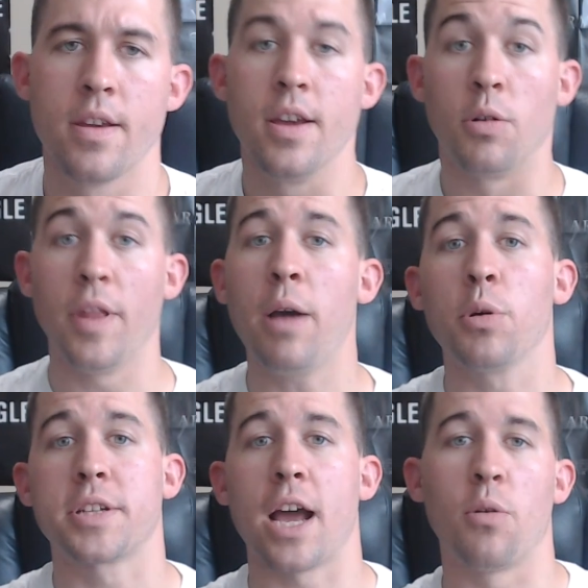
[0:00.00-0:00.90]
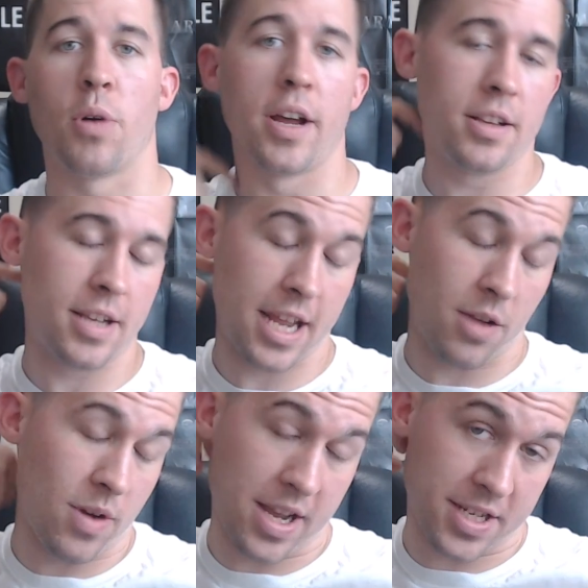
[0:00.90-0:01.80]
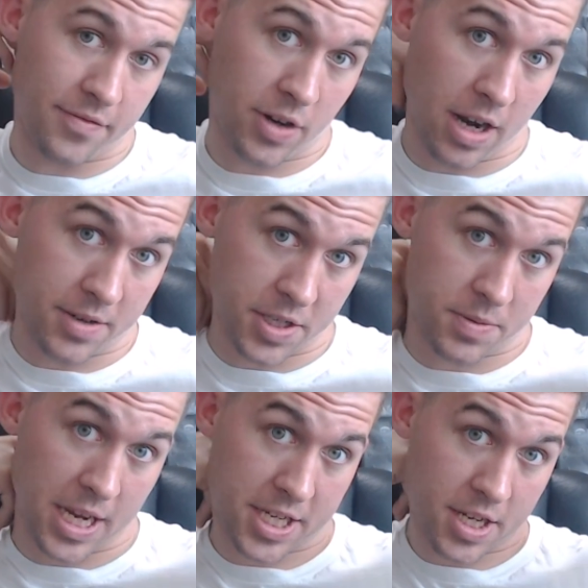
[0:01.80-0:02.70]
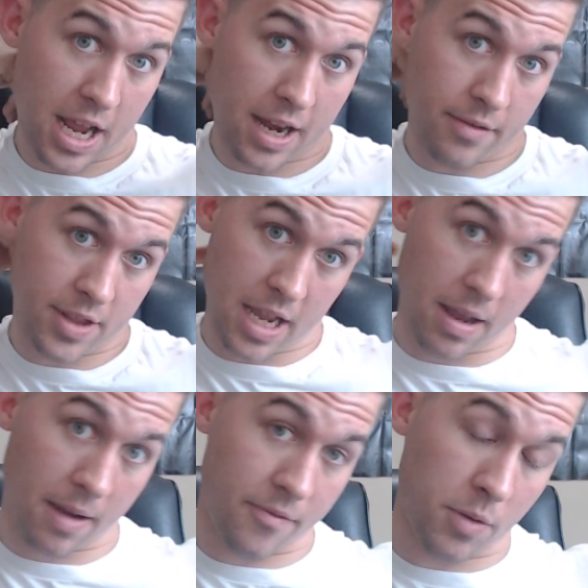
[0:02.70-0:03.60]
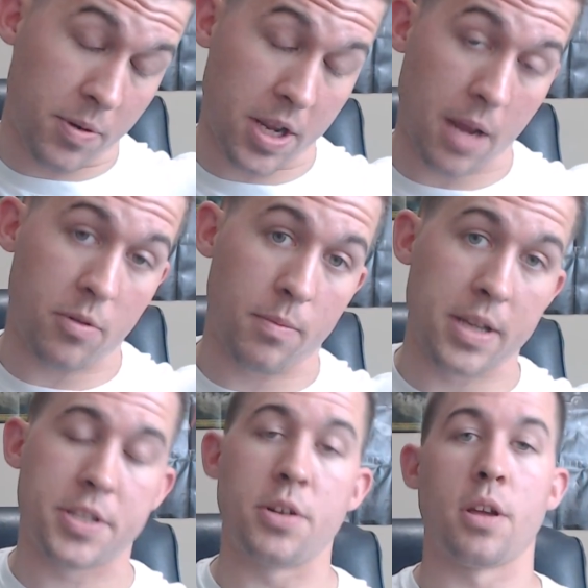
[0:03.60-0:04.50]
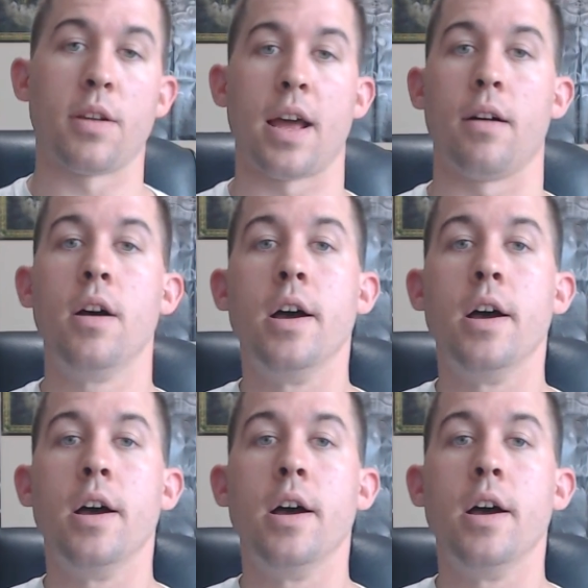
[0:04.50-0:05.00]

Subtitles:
Well, that worked out well. Anyways, I figured I'd just test it out and everything, and I feel pretty comfortable in my studio now.